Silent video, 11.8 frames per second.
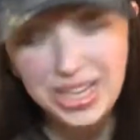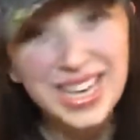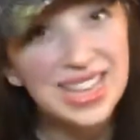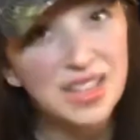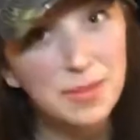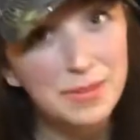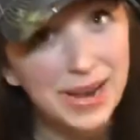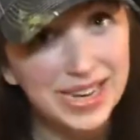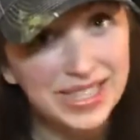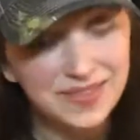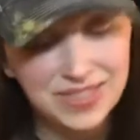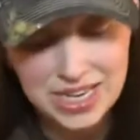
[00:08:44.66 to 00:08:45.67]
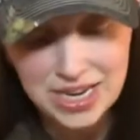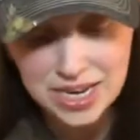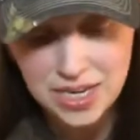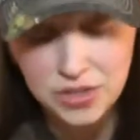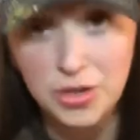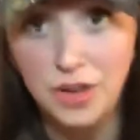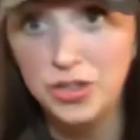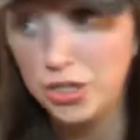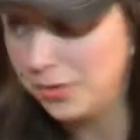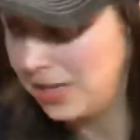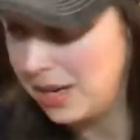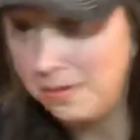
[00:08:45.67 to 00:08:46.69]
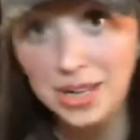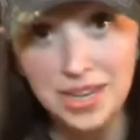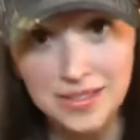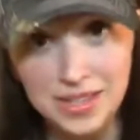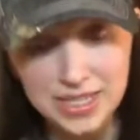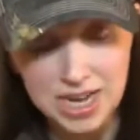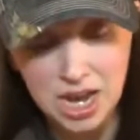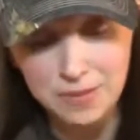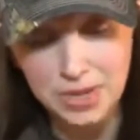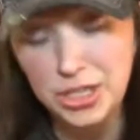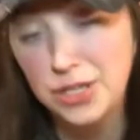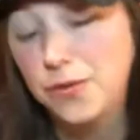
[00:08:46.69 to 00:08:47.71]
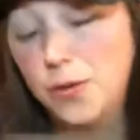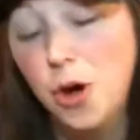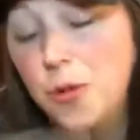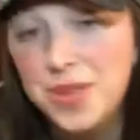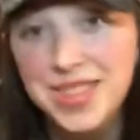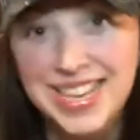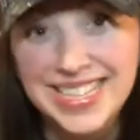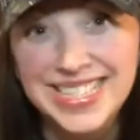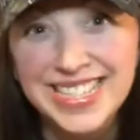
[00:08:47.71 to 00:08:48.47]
get them in packs of 10, so you have to do 10 buckets at a time, because if you open this